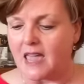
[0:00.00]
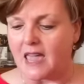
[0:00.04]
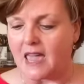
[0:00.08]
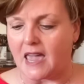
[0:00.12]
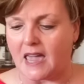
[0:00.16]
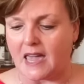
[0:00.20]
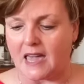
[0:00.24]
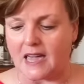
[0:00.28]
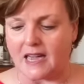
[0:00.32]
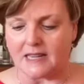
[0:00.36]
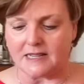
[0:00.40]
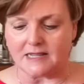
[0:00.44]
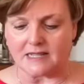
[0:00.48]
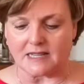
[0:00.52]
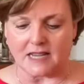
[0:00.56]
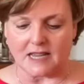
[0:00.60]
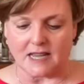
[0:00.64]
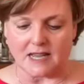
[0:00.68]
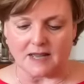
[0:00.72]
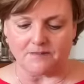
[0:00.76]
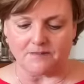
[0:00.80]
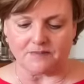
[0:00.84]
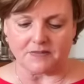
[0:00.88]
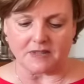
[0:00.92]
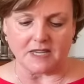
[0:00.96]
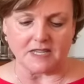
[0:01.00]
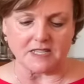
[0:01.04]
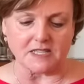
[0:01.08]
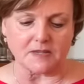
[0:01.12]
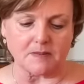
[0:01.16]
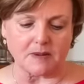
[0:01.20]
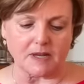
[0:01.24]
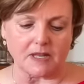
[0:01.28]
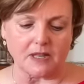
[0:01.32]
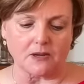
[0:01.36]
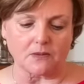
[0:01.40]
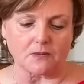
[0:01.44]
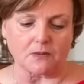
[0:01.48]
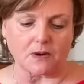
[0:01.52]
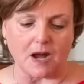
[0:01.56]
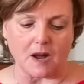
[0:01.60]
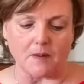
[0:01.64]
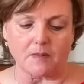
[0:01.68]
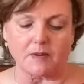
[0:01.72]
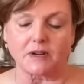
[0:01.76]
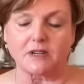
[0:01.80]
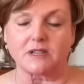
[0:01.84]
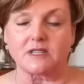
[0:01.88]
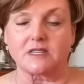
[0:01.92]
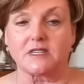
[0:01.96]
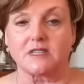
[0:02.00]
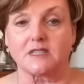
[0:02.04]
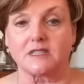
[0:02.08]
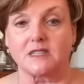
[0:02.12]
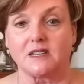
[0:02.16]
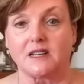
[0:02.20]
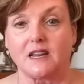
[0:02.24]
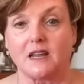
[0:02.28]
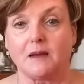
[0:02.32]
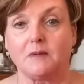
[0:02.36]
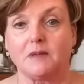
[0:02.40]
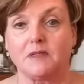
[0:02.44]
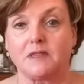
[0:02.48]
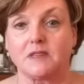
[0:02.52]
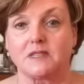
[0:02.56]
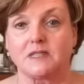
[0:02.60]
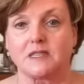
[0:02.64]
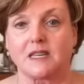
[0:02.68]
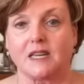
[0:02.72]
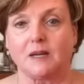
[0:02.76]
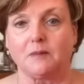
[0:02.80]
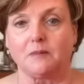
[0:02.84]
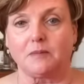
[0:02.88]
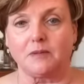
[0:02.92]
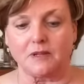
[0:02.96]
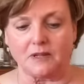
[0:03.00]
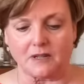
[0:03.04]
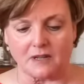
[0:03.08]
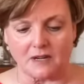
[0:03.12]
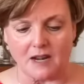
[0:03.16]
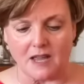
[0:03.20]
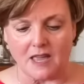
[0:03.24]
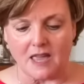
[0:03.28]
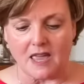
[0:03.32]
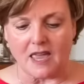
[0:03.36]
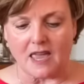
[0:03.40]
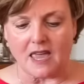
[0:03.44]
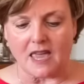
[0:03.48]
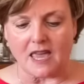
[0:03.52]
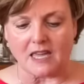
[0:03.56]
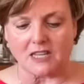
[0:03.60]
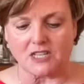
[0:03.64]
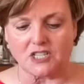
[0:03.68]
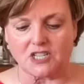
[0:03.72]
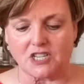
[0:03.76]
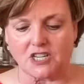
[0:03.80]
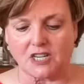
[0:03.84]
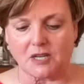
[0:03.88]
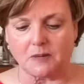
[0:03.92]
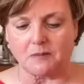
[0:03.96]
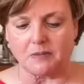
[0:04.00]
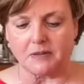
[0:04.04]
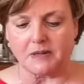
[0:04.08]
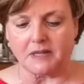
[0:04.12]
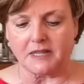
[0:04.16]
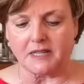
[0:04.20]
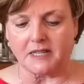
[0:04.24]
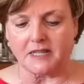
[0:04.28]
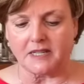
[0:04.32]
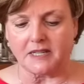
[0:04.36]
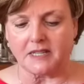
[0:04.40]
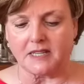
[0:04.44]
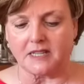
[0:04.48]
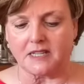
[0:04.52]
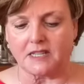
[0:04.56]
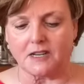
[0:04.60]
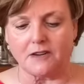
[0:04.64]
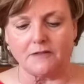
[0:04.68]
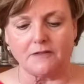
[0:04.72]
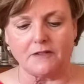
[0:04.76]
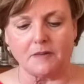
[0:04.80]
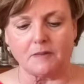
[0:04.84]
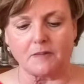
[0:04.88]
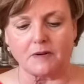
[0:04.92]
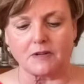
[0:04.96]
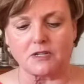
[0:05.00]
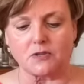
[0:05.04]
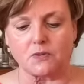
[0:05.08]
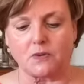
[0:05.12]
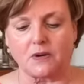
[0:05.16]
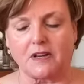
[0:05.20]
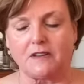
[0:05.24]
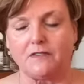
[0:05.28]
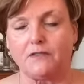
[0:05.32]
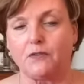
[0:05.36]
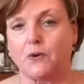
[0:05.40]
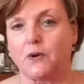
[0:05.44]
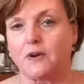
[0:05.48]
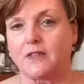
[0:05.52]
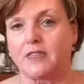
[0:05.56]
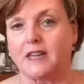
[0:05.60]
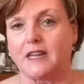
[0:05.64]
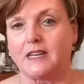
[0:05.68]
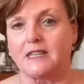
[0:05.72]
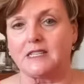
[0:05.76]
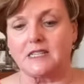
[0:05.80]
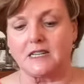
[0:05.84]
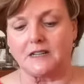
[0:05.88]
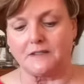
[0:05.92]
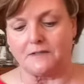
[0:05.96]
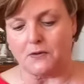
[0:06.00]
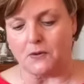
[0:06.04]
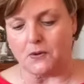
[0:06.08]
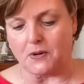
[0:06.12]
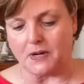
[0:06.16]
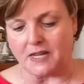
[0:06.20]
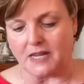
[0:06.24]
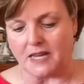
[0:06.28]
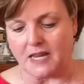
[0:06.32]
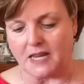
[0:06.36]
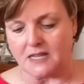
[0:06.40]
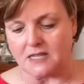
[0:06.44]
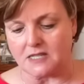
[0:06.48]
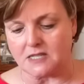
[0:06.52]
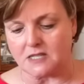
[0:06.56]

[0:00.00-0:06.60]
And Isabella Roberts is the name of the sampler, and she completed it in November 24th, 1848.